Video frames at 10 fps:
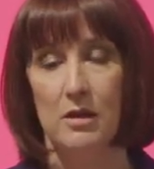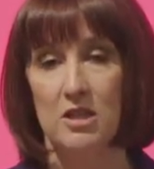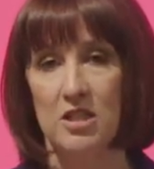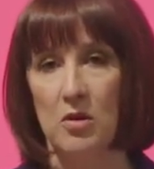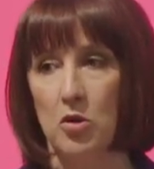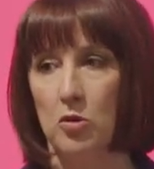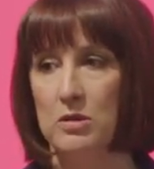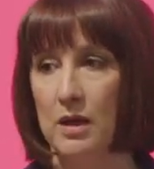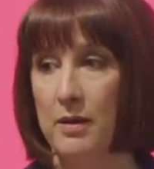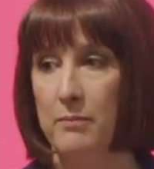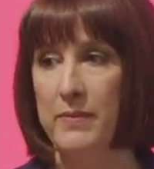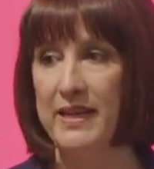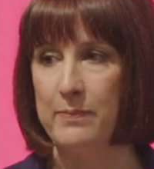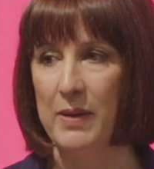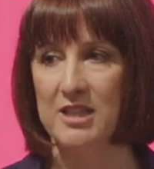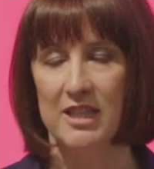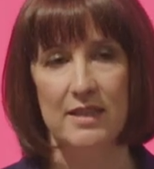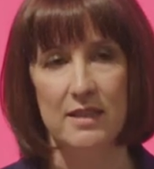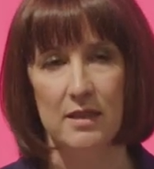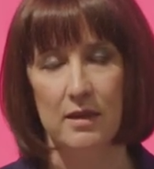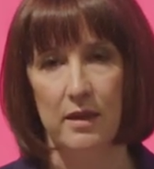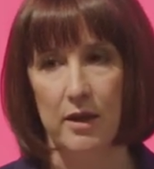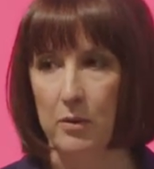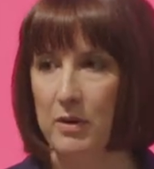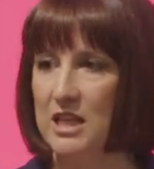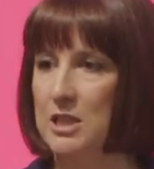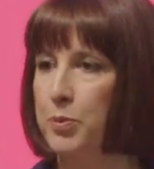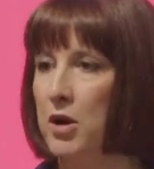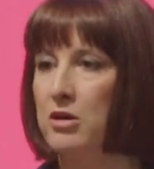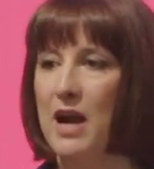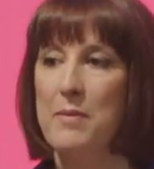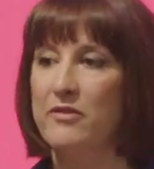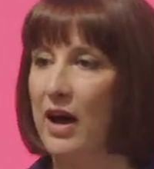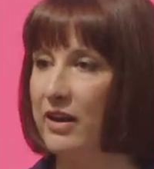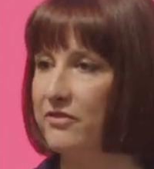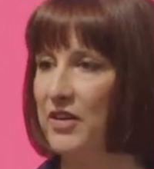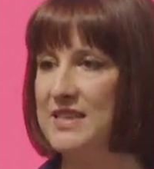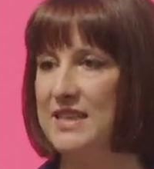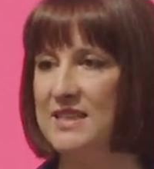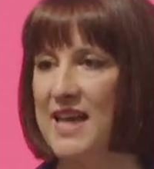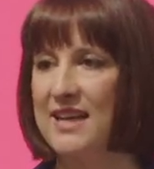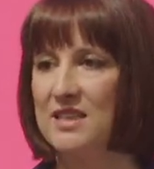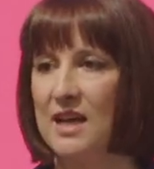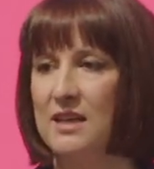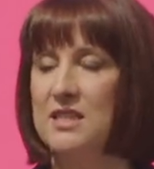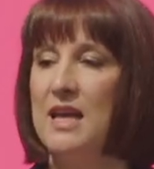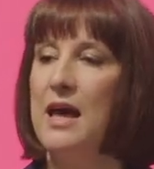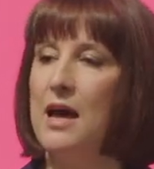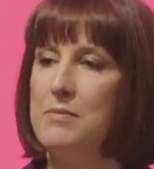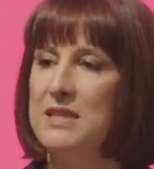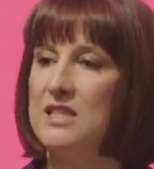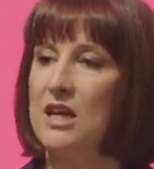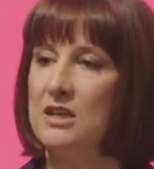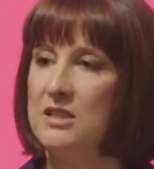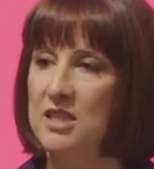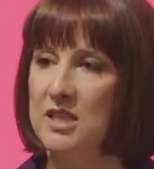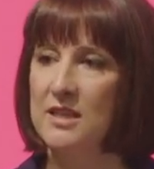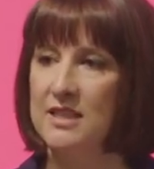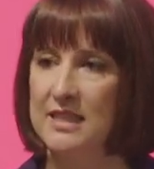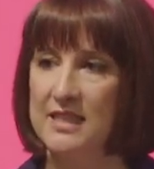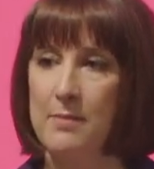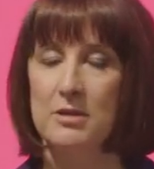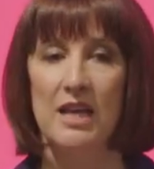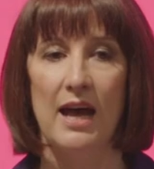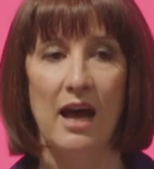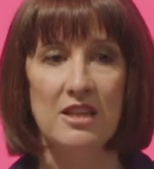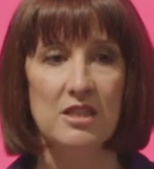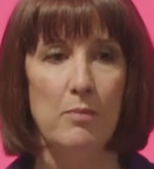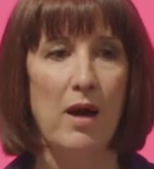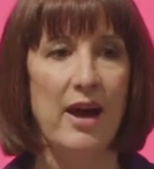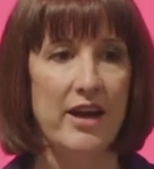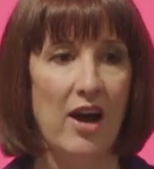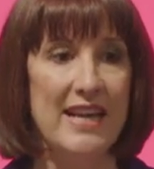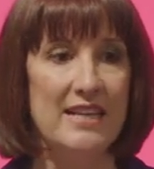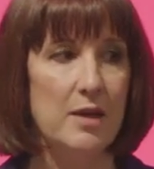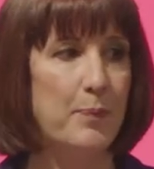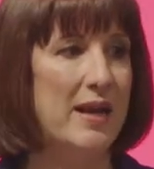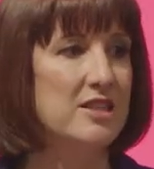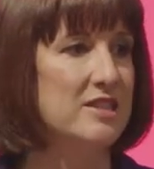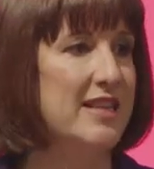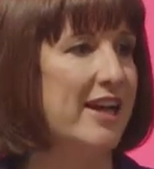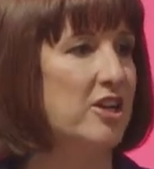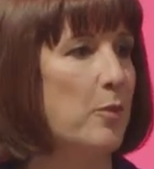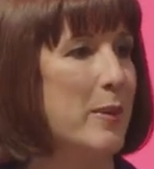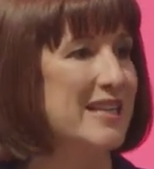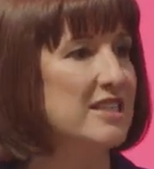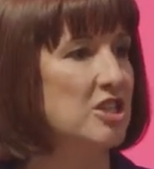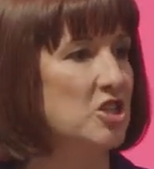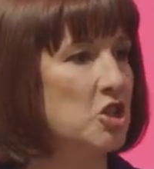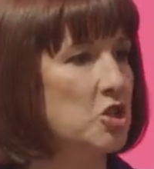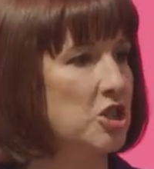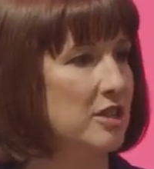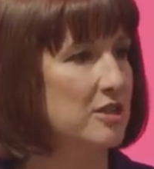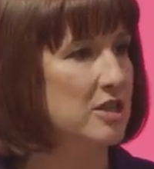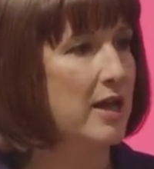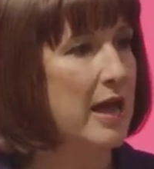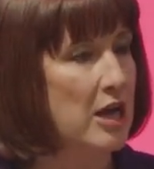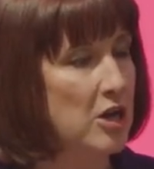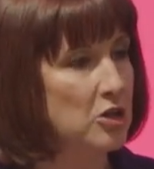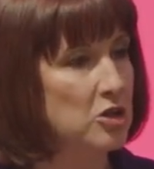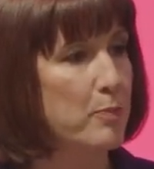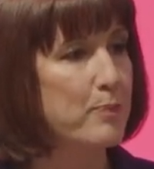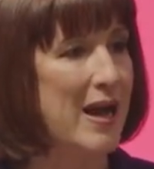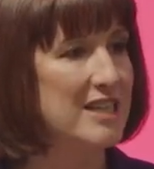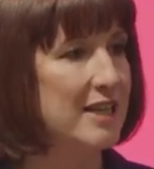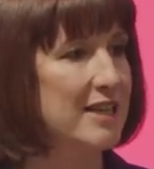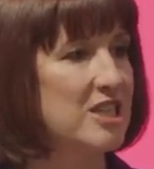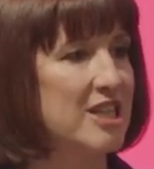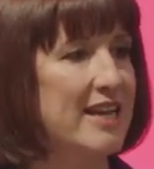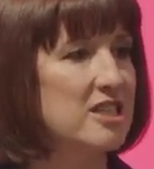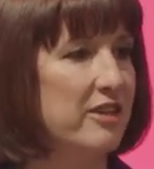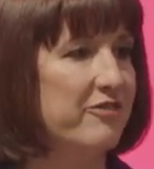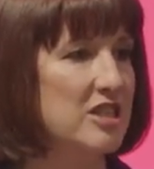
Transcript: The so-called mini budget, with its programme of unfunded tax cuts amidst a concerted attempt to undermine our independent economic institutions, dramatically changed the